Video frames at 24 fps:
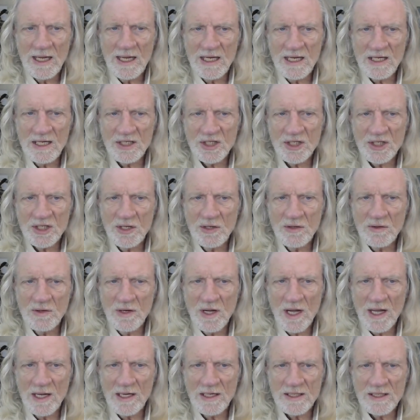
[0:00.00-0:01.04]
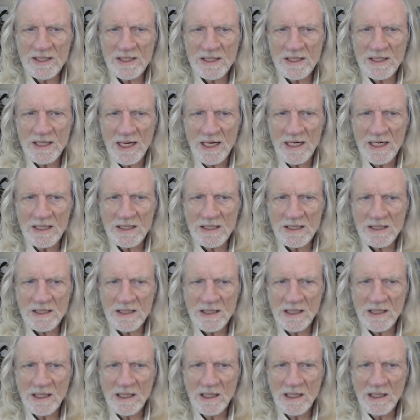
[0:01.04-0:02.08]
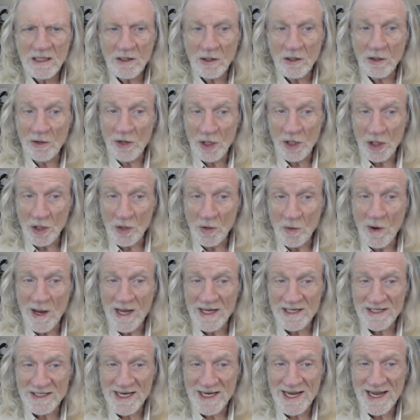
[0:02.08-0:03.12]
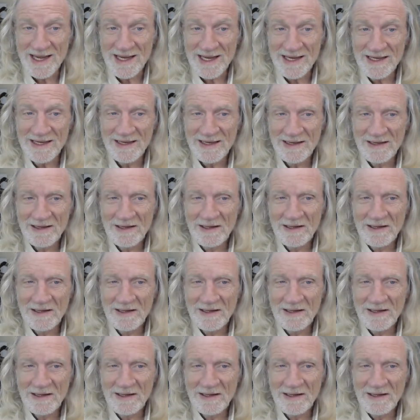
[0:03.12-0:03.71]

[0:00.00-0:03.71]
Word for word: Is the United States, or the USA,